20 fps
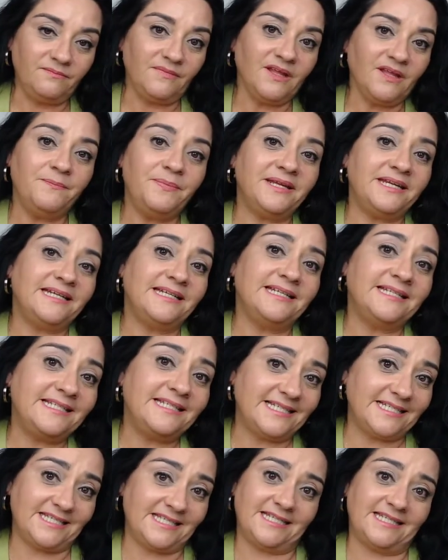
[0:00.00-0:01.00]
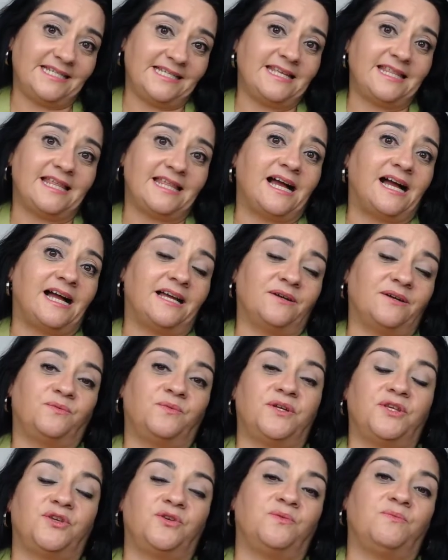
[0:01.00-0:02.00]
But in addition to that,
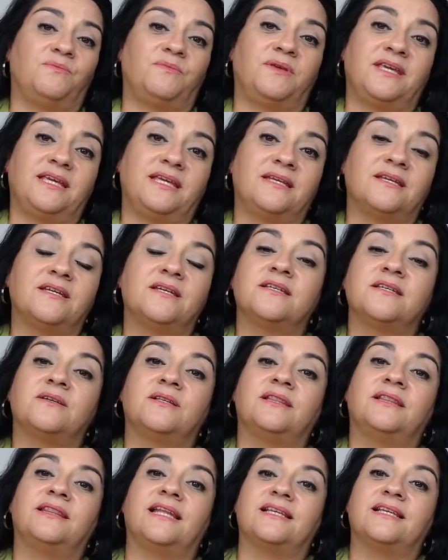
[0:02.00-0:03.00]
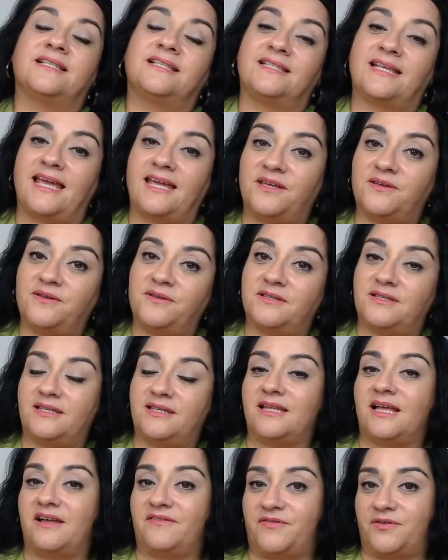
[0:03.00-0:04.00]
when you meet sales
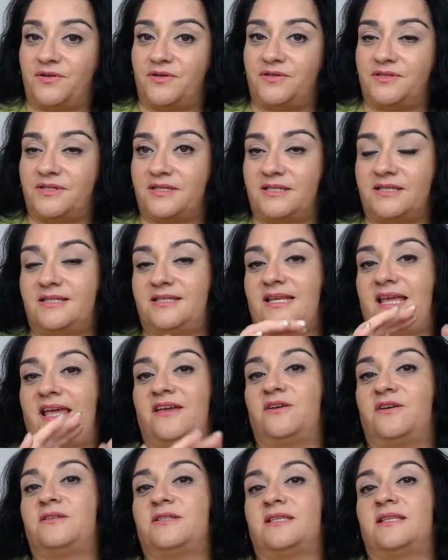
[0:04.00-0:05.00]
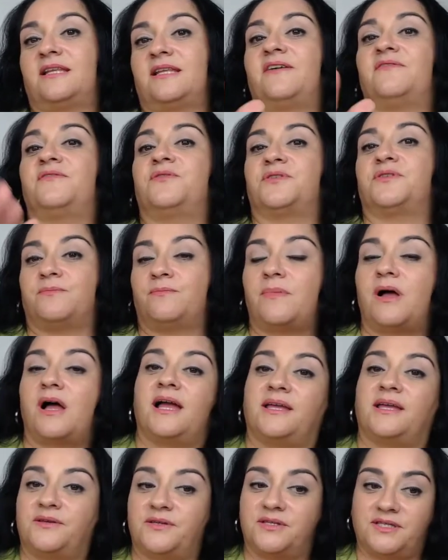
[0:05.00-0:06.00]
levels
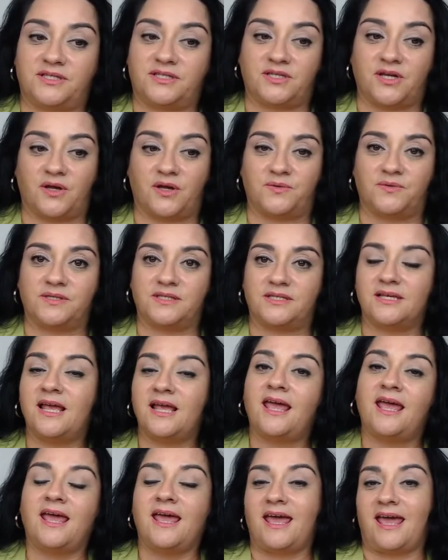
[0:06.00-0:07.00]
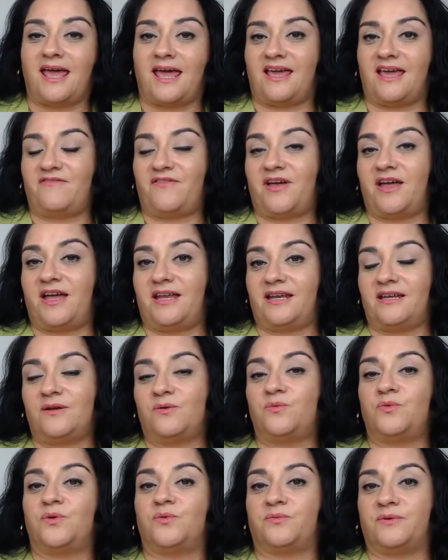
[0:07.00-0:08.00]
milestones, Avon
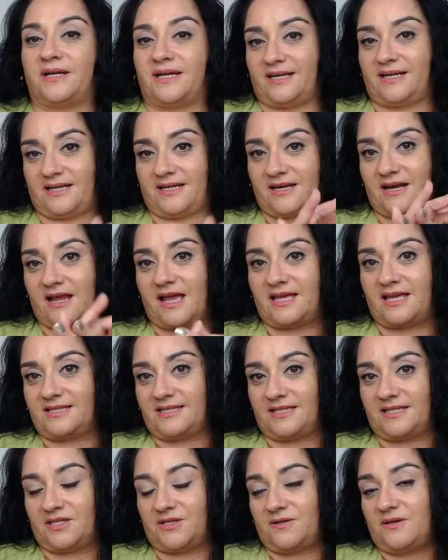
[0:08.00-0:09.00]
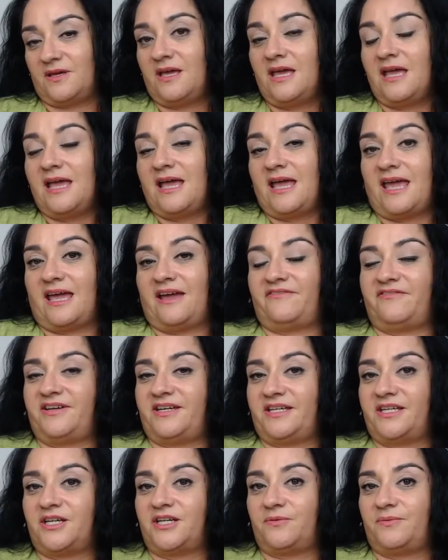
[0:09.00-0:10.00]
will recognize you. Every
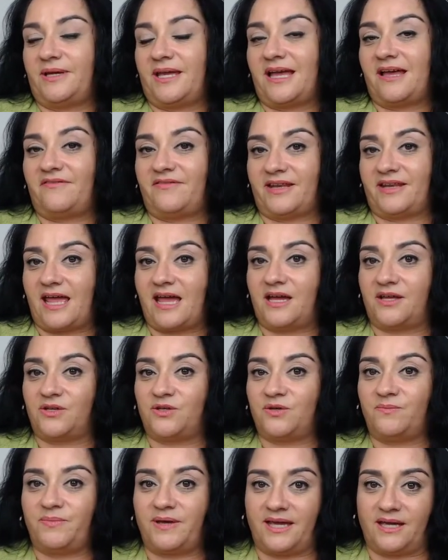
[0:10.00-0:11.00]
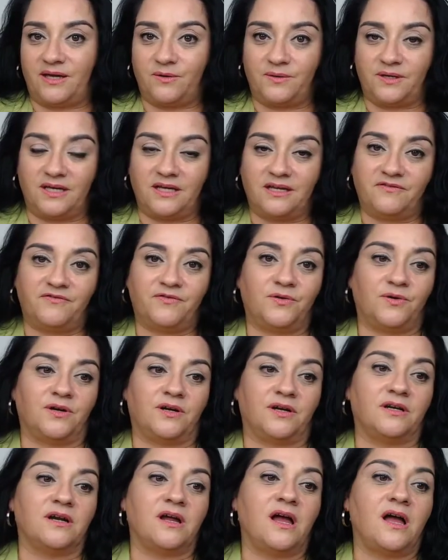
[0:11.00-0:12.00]
year we have an annual banquet
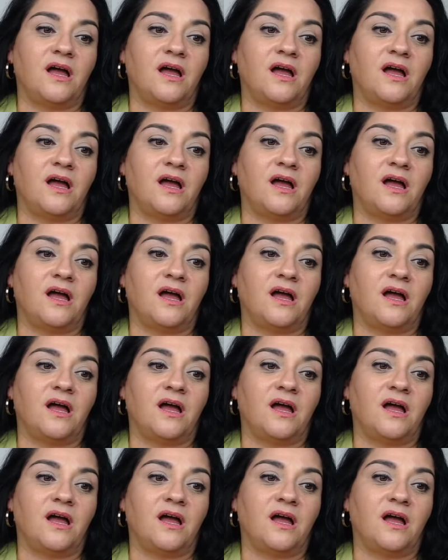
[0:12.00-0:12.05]
for